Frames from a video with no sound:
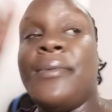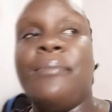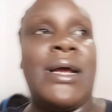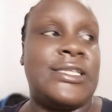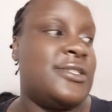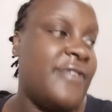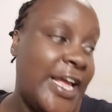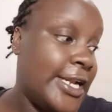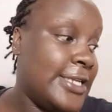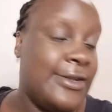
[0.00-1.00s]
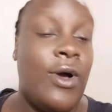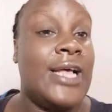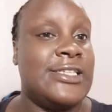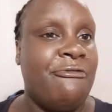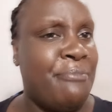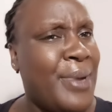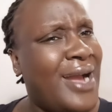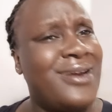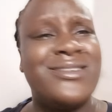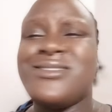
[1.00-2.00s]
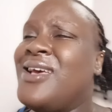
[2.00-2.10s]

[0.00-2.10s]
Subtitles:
but it's fine. As long as I've packed,